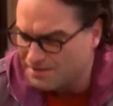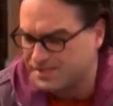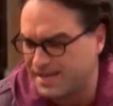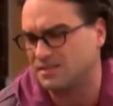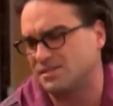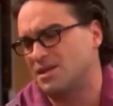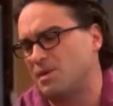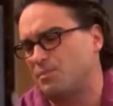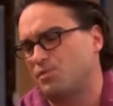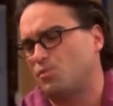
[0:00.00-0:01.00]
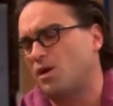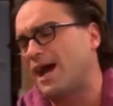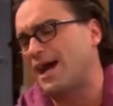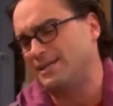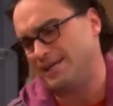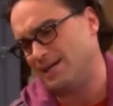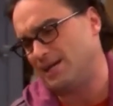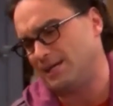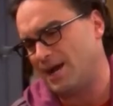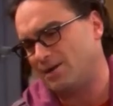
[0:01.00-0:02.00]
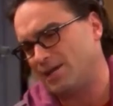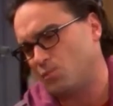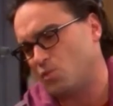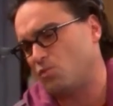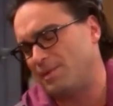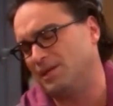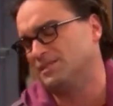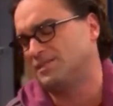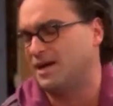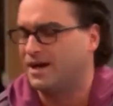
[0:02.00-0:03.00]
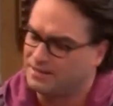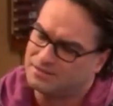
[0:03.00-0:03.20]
in the lab report, but I'm not sure of the details.